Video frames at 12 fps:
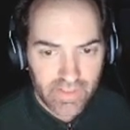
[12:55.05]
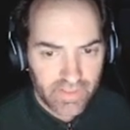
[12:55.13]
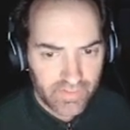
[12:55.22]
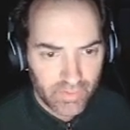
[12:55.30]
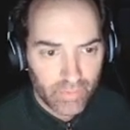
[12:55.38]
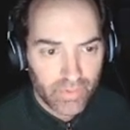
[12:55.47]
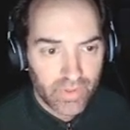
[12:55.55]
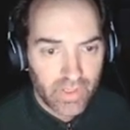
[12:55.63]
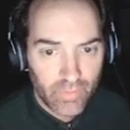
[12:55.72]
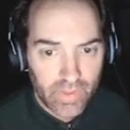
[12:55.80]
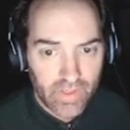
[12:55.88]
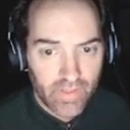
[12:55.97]
Some pretty
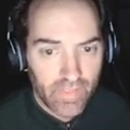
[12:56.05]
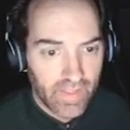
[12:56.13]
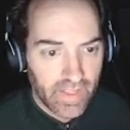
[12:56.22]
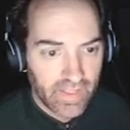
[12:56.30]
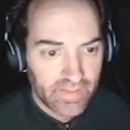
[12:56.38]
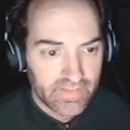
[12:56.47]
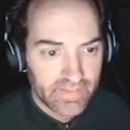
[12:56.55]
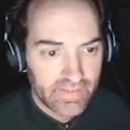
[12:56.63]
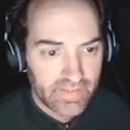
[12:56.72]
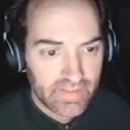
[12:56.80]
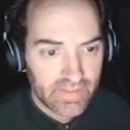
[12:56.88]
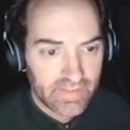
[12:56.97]
weird things
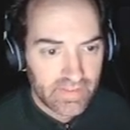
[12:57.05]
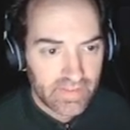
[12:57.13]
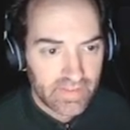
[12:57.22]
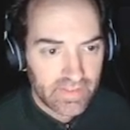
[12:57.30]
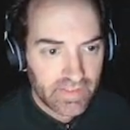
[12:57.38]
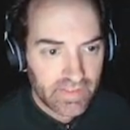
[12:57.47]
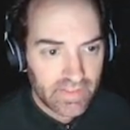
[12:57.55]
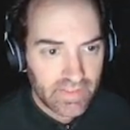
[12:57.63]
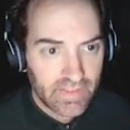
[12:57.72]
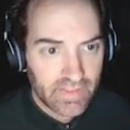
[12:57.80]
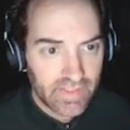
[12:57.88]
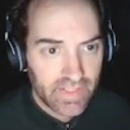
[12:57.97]

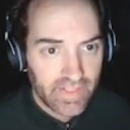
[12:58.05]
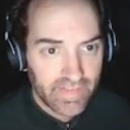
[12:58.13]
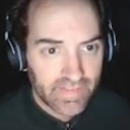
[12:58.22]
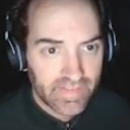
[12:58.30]
in this